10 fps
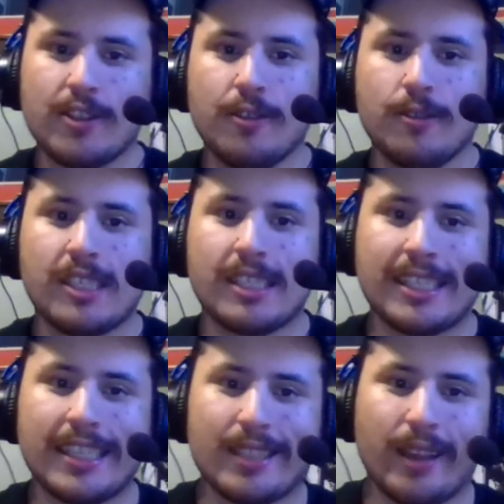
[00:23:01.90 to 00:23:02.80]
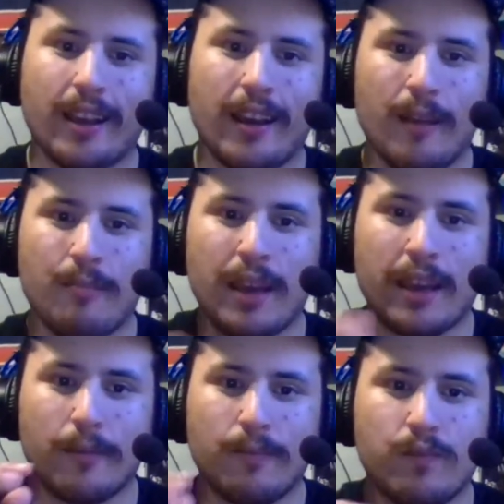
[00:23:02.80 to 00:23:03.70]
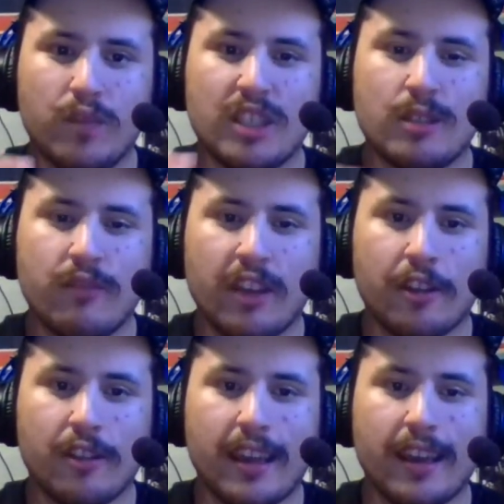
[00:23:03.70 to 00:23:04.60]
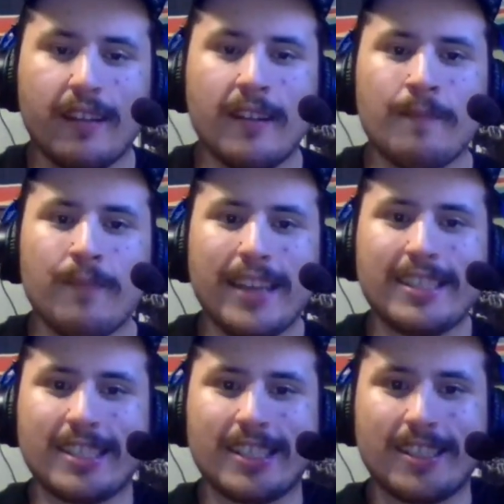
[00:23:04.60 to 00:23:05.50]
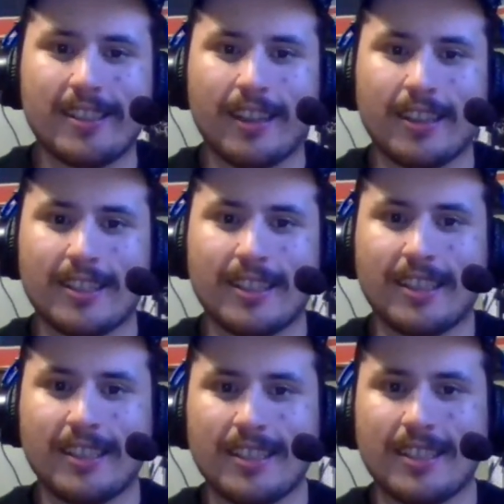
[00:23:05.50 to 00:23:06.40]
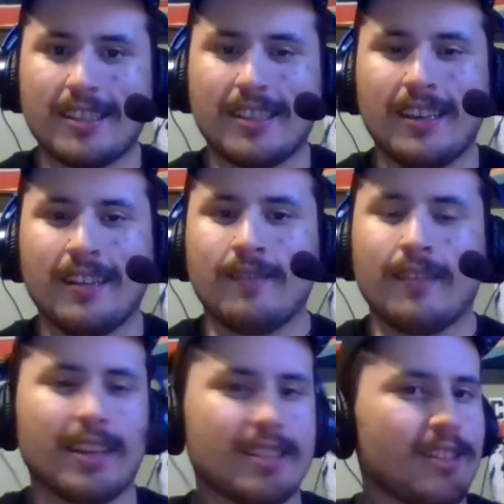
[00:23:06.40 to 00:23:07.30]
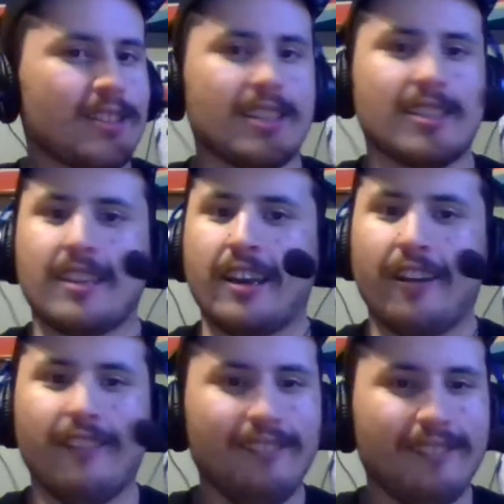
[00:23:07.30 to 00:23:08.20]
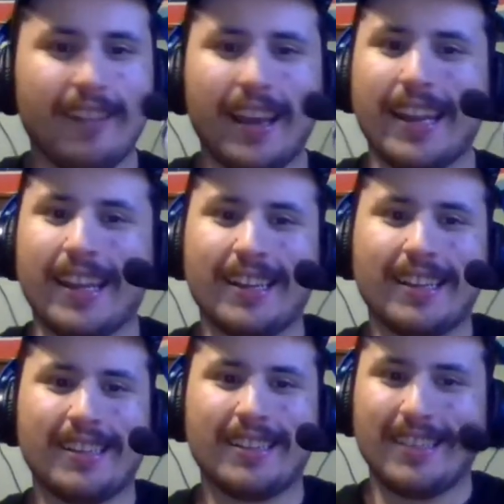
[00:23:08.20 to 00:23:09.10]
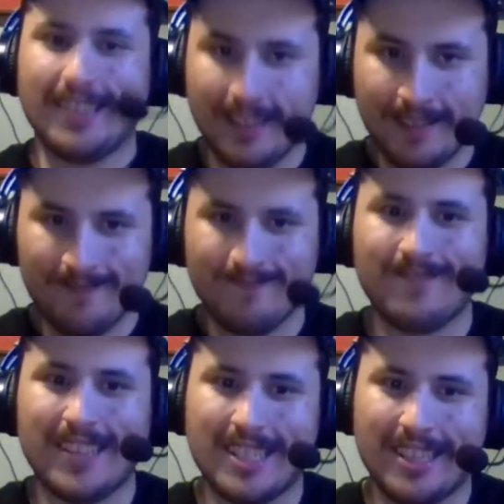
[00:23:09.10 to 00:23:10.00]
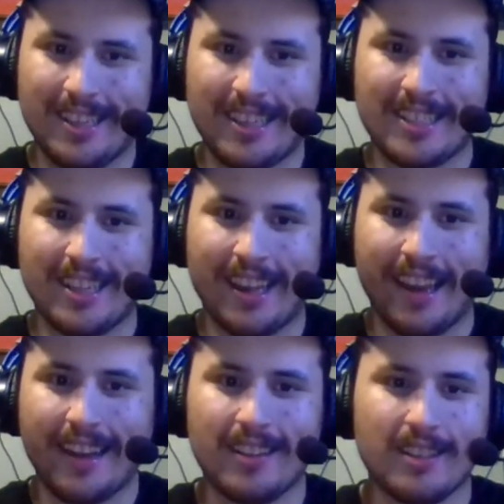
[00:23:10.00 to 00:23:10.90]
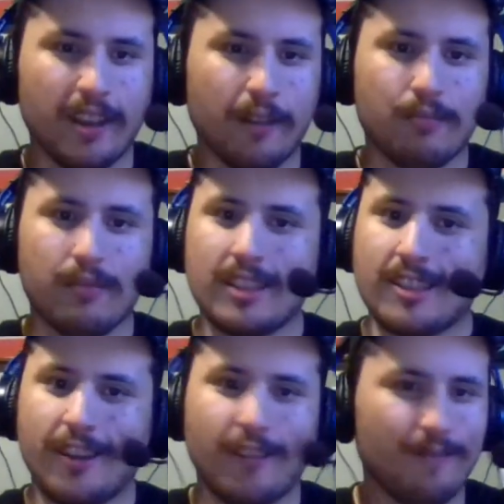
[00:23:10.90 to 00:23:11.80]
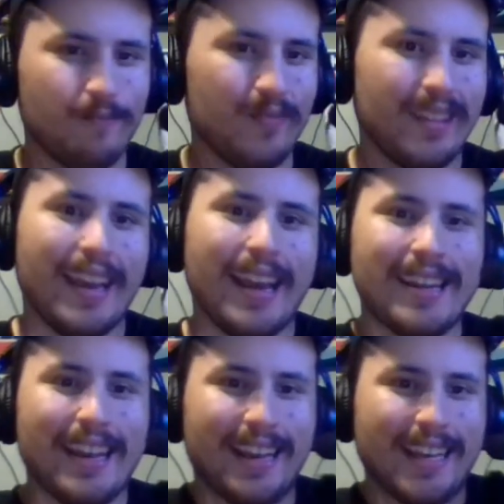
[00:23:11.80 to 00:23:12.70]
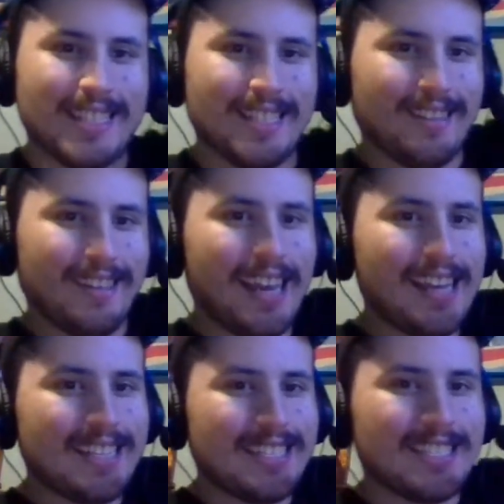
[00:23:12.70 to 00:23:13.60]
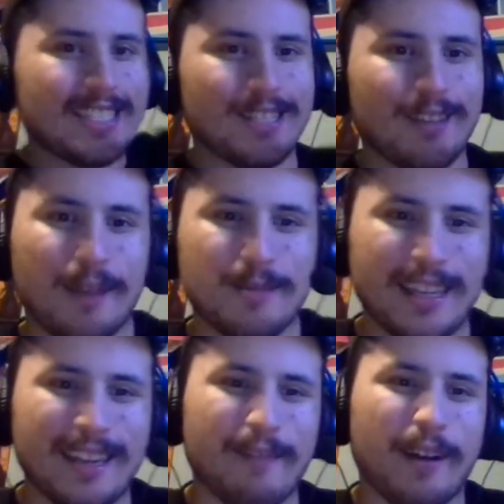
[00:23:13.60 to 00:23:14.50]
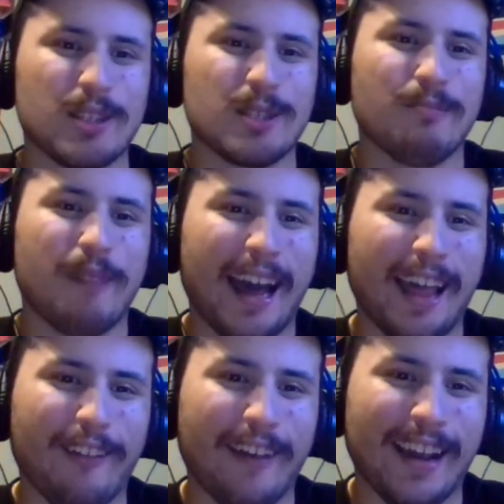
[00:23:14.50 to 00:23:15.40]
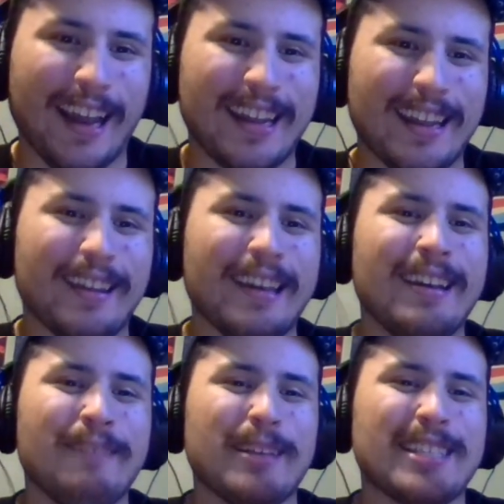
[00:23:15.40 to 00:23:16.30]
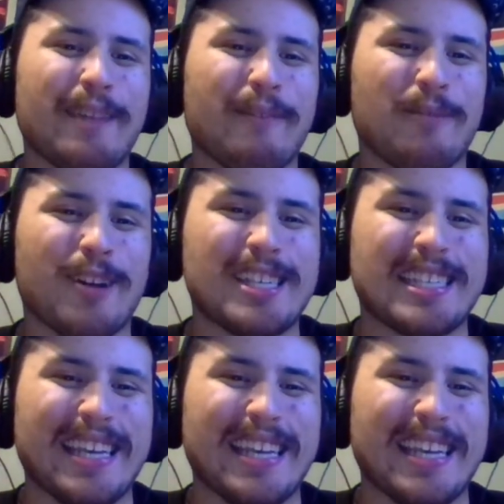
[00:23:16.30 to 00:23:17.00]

do? She sees like a big sphere thing and just does this. And Godzilla says no, and then then she does it again and it's like please don't. And then Godzilla and then she just slams it while smiling. And then basically, whilst